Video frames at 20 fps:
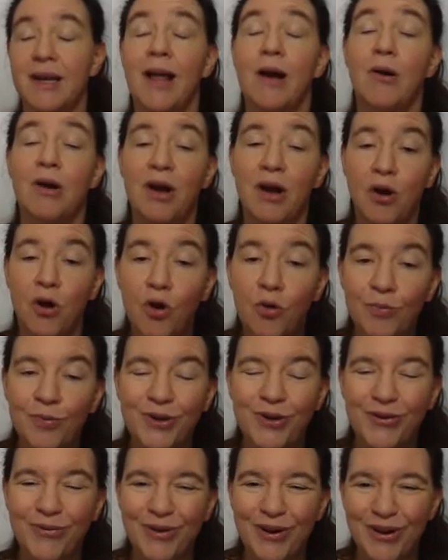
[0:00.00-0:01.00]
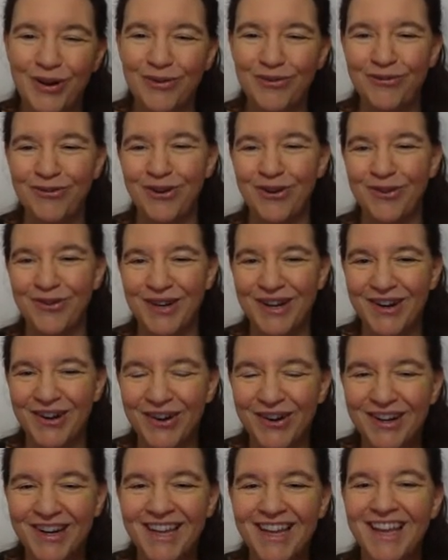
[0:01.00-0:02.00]
Now, I hope you will all follow
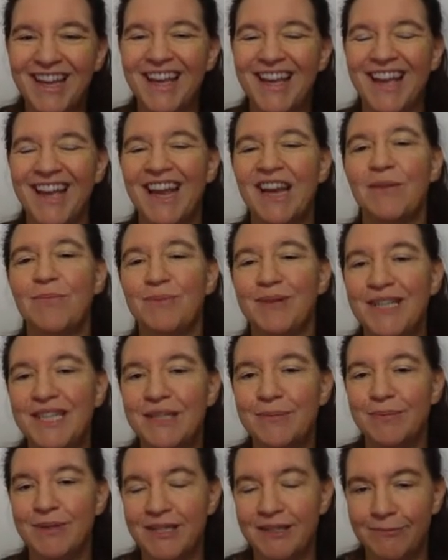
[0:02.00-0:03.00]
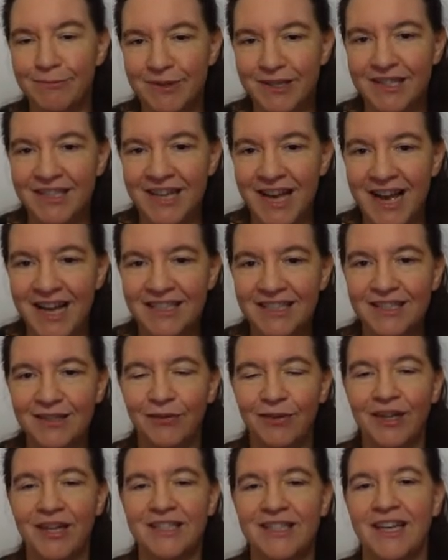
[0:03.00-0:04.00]
along, and please, please, please ask if
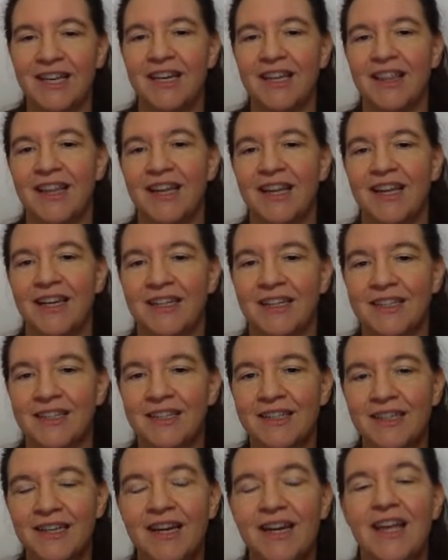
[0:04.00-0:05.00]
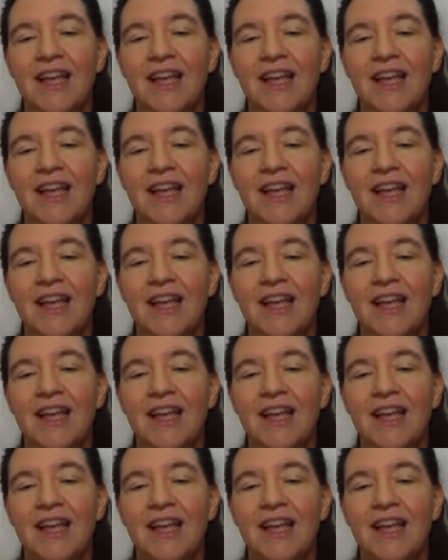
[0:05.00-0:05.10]
there's anything unclear.